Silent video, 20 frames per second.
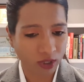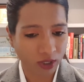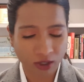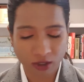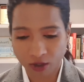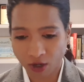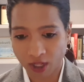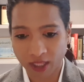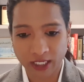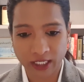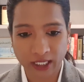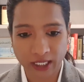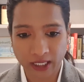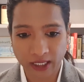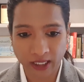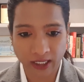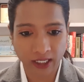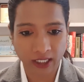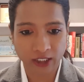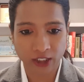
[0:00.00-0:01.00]
call it
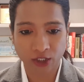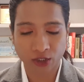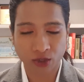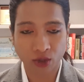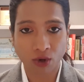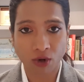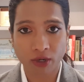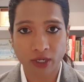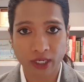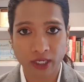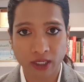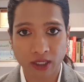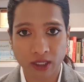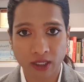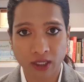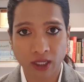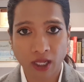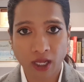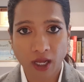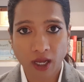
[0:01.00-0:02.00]
a
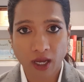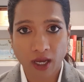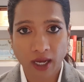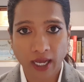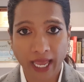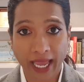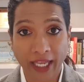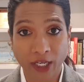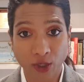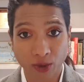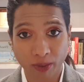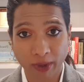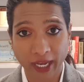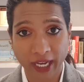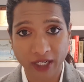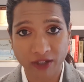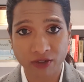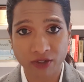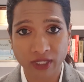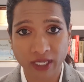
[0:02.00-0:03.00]
tutorial, and you
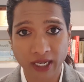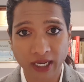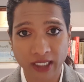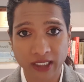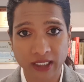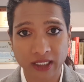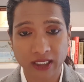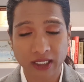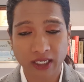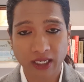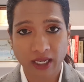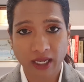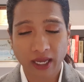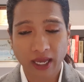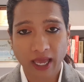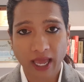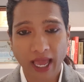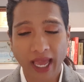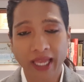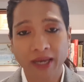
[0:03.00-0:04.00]
paid for that.
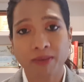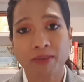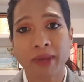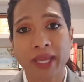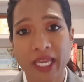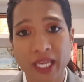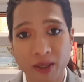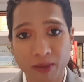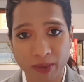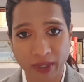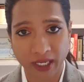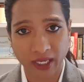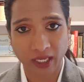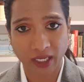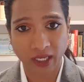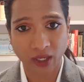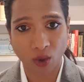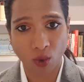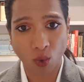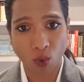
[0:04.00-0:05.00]
And
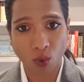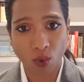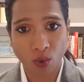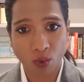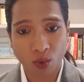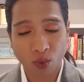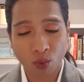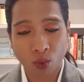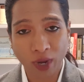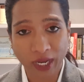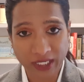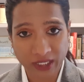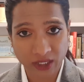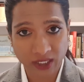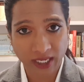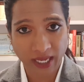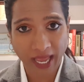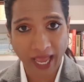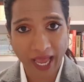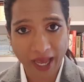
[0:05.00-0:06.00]
maybe what
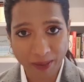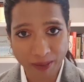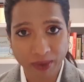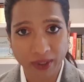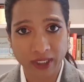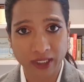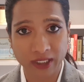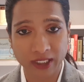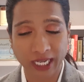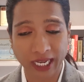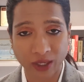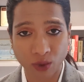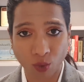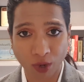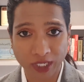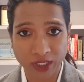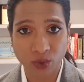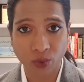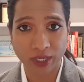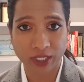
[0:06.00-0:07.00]
happened and
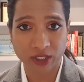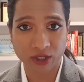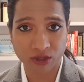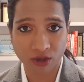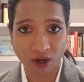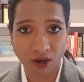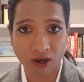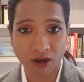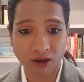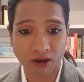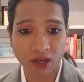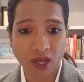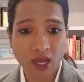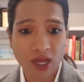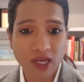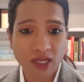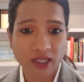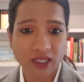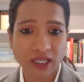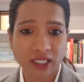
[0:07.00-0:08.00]
what went wrong
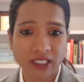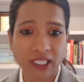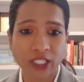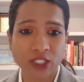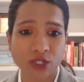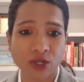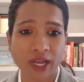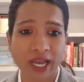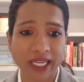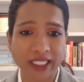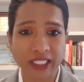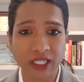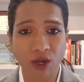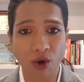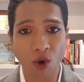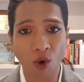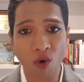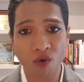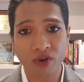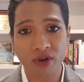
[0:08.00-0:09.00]
is that you had an
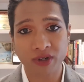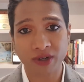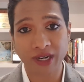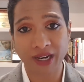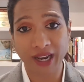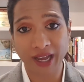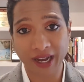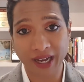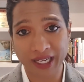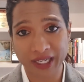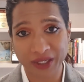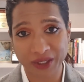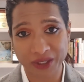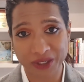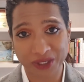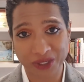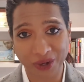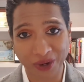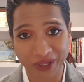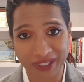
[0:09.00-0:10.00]

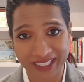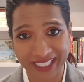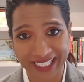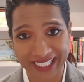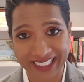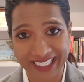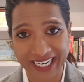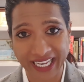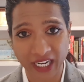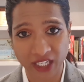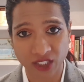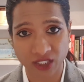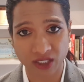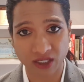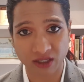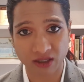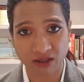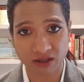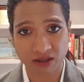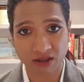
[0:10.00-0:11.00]
over-reliance on these
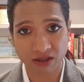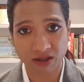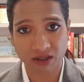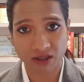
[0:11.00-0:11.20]
lectures.